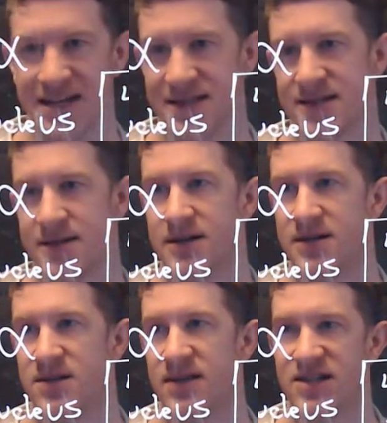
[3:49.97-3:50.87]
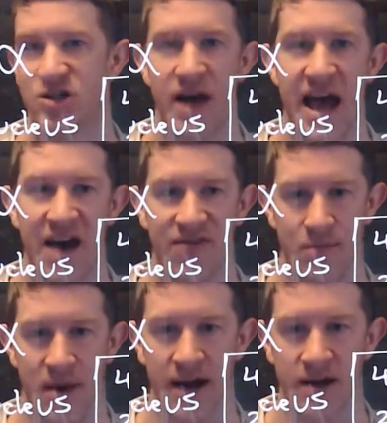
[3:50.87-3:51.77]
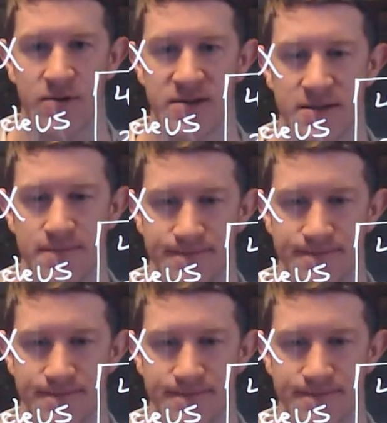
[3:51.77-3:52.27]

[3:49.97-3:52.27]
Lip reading: is. So that's your alpha particles.